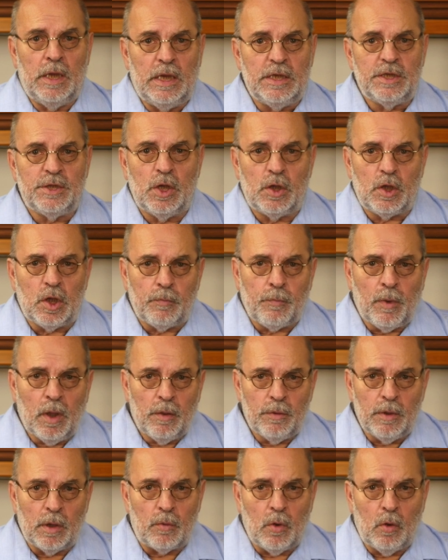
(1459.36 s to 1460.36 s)
and set up
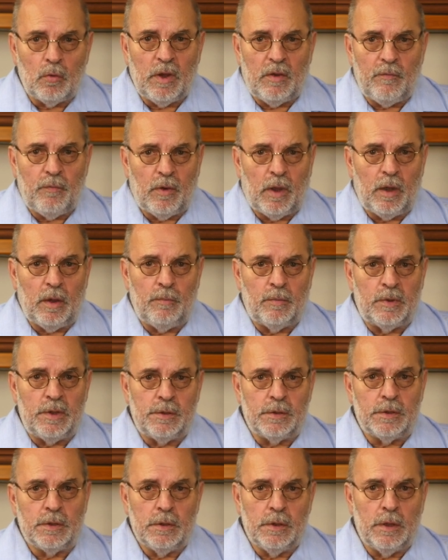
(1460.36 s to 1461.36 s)
their own
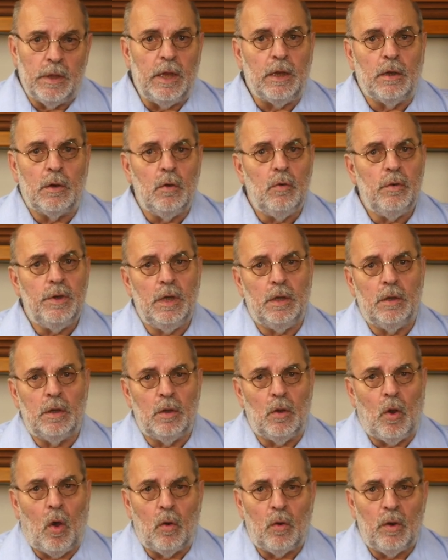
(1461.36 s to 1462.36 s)
environment, including
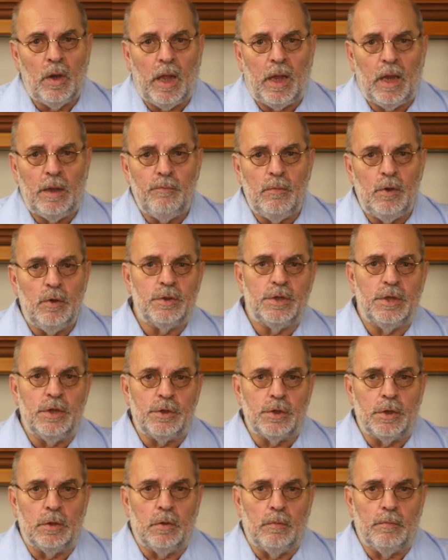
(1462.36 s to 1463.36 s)
an online
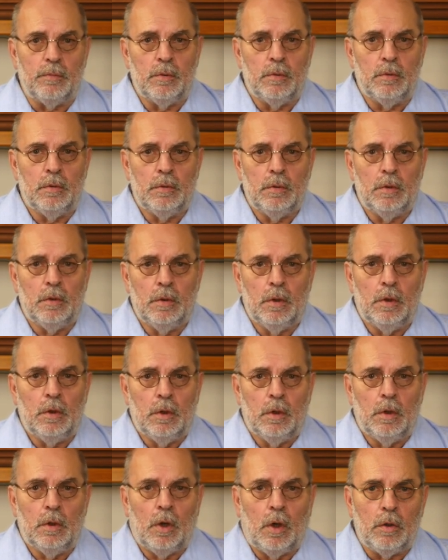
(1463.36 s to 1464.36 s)
music shop.
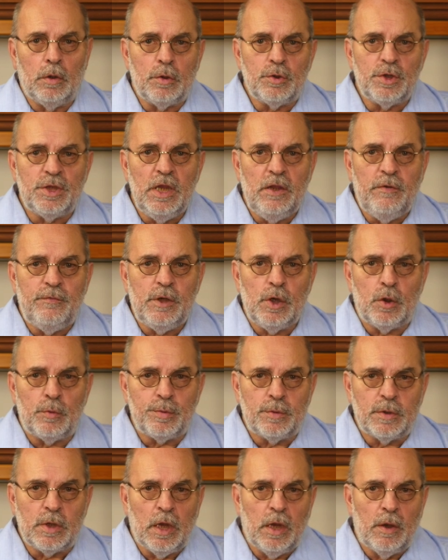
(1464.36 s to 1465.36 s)
Although Steve
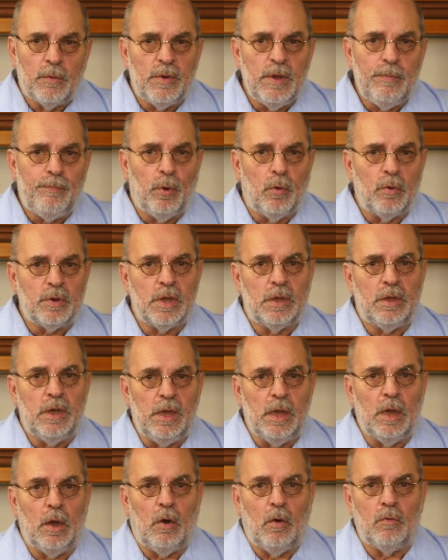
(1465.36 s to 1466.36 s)
Jobs
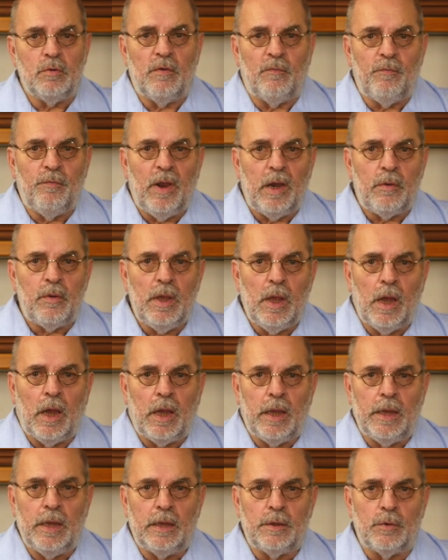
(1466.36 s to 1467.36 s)
reportedly owned a very
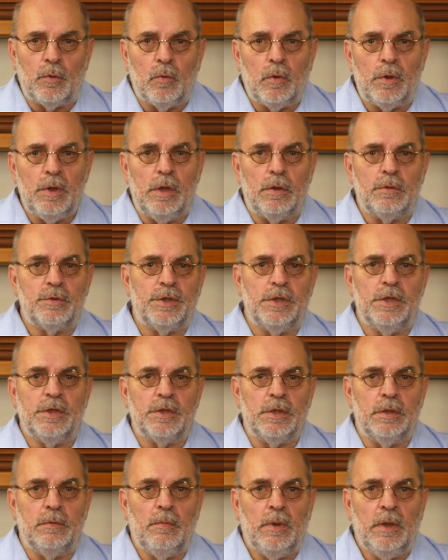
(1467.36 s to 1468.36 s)
high-end audio
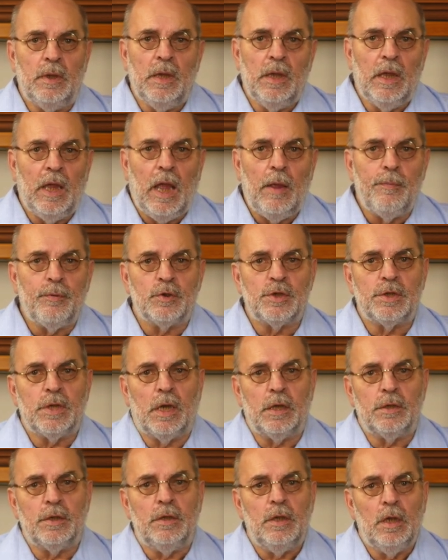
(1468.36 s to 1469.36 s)
system, Apple
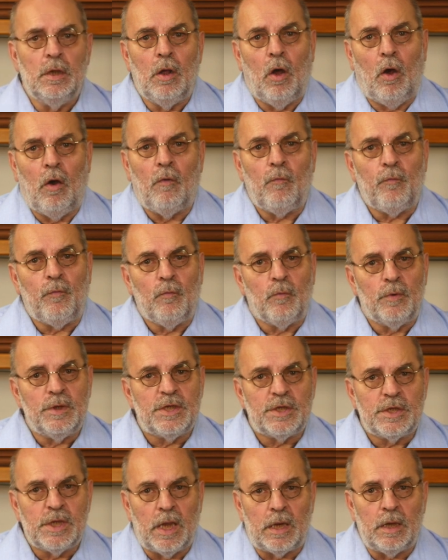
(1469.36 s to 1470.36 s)
started off
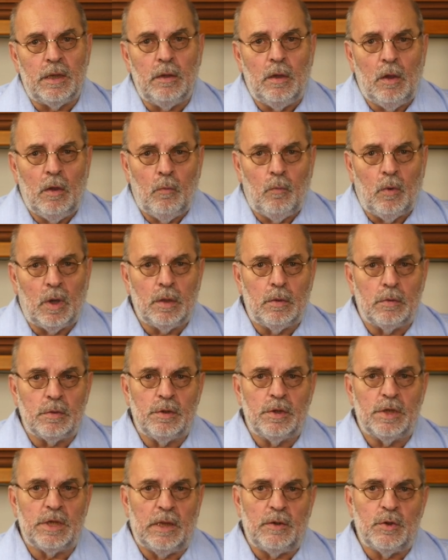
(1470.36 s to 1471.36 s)
with selling
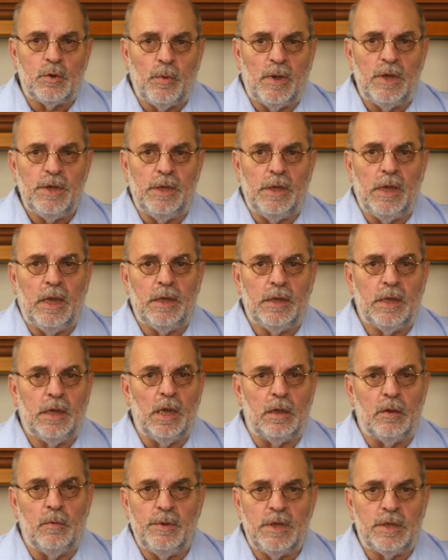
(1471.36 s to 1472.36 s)
128
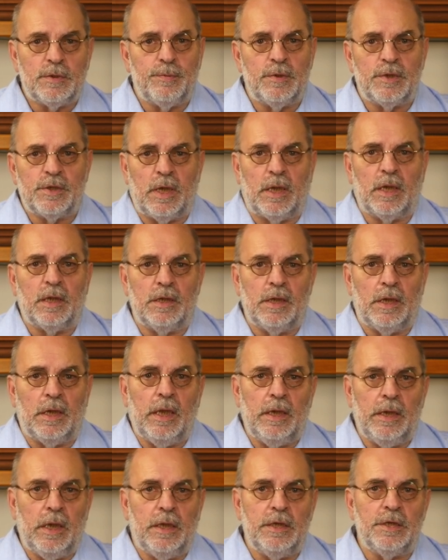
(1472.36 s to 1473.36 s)
kilobits per second
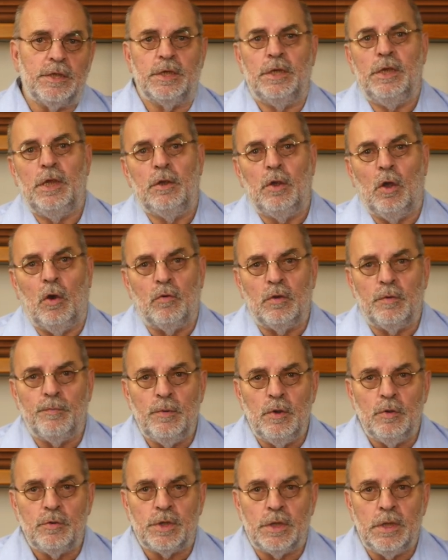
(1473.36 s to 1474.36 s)
AAC coded
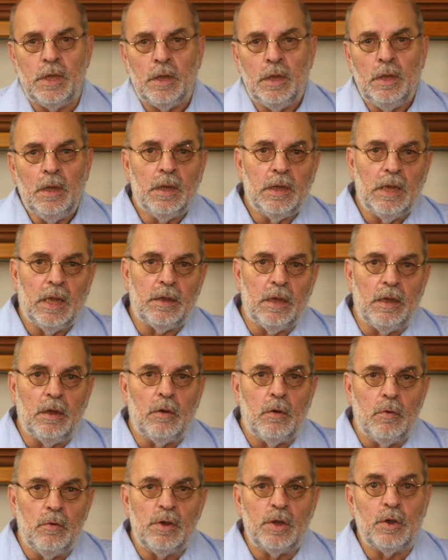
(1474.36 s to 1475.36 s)
music that
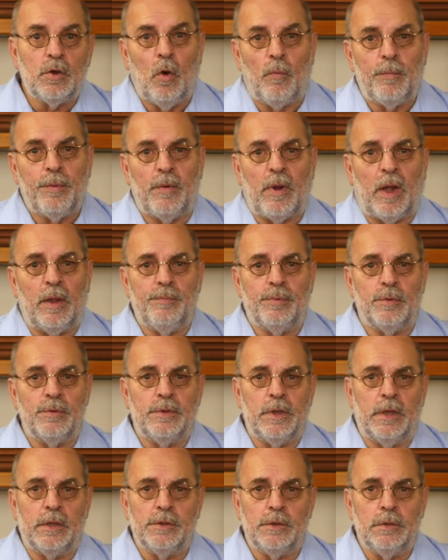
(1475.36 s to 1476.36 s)
included copyright
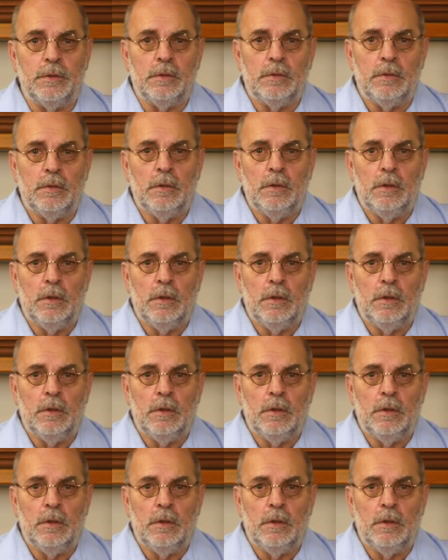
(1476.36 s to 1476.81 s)
protection.